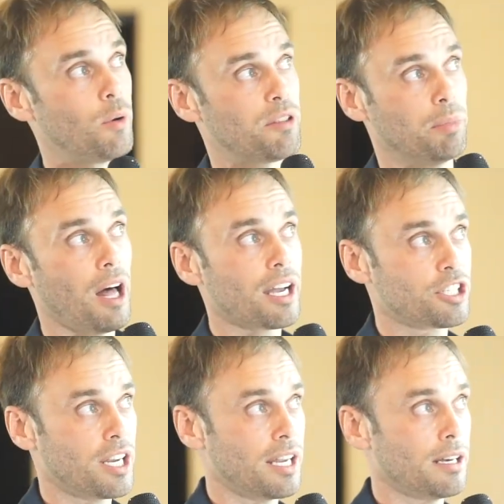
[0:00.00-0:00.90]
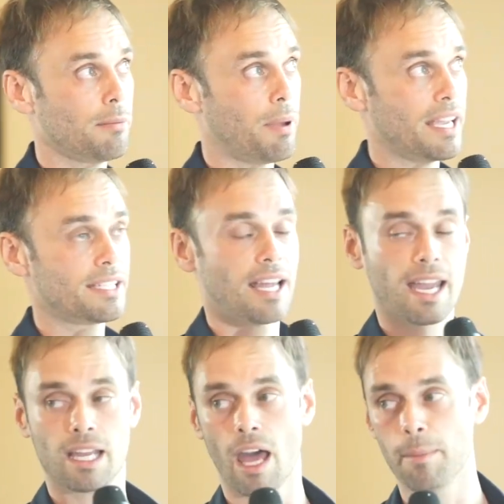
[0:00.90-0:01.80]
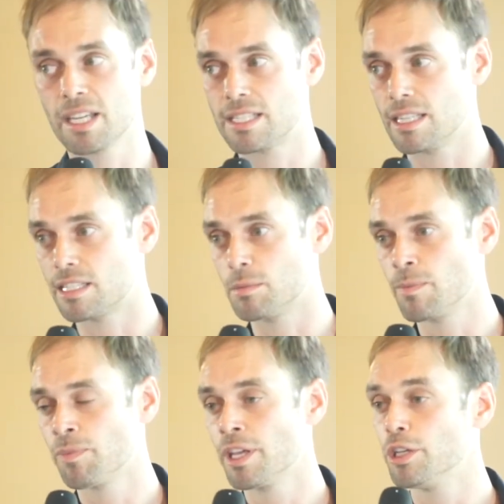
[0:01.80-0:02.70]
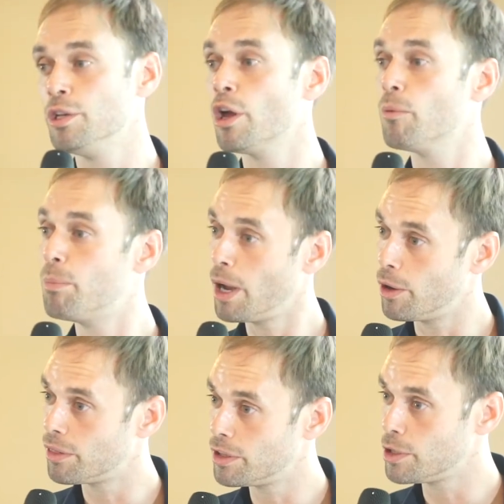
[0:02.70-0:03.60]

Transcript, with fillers: With blockchain based economic systems, you know both.